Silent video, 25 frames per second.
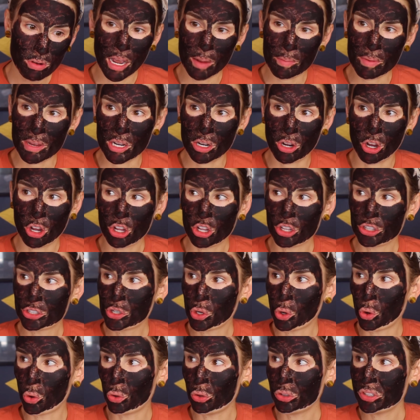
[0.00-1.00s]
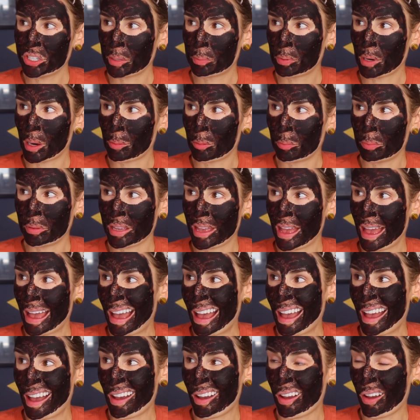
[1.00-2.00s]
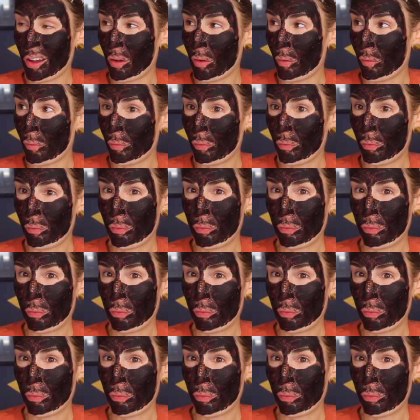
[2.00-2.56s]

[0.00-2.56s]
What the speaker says: I mean, all told, I probably have,